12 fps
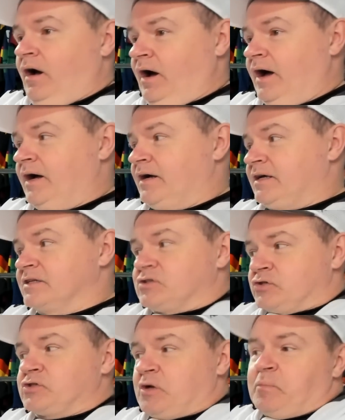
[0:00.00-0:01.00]
Because
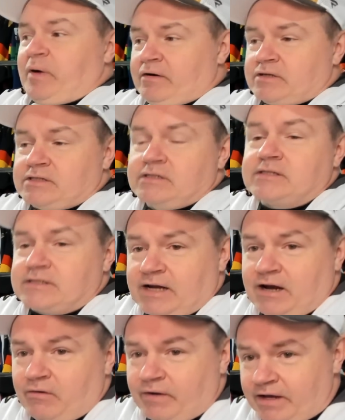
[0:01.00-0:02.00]
there's comparisons to
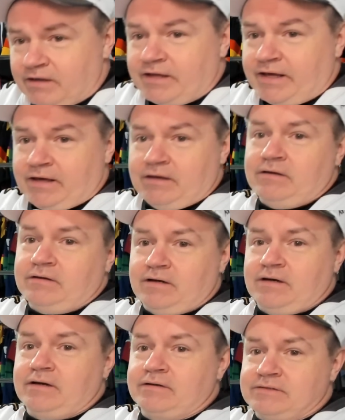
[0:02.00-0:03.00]
how LA
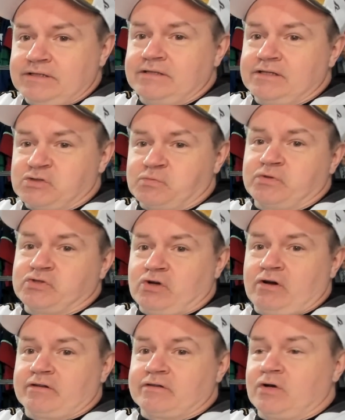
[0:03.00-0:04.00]
did this with
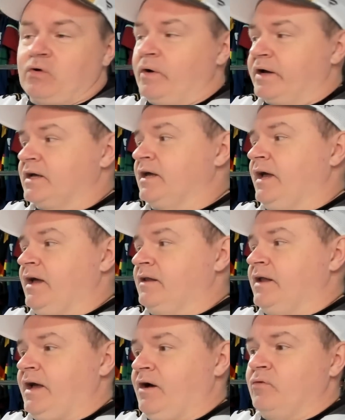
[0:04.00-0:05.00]
Jonathan Quick and
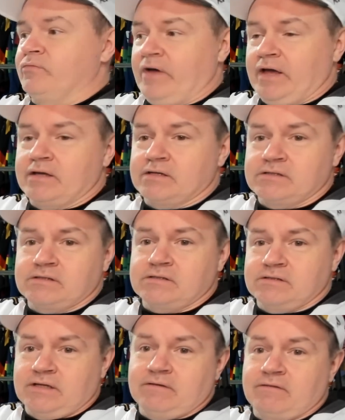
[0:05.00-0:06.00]
how Vegas
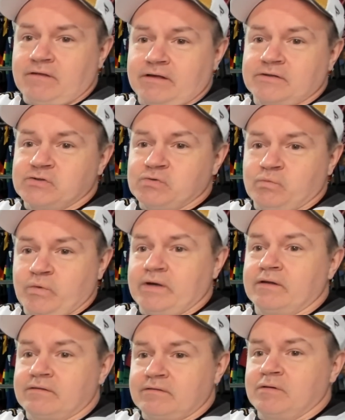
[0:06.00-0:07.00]
did things
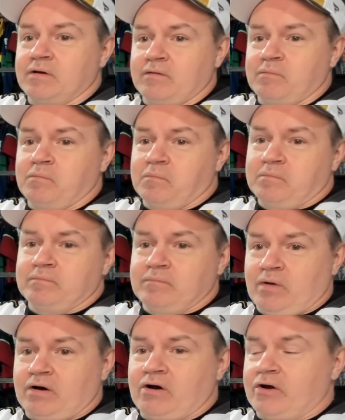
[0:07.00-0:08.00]
with
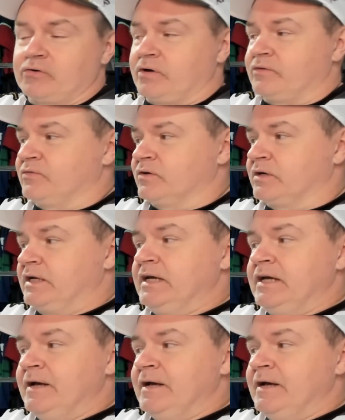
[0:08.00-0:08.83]
Marc-Andre Fleury.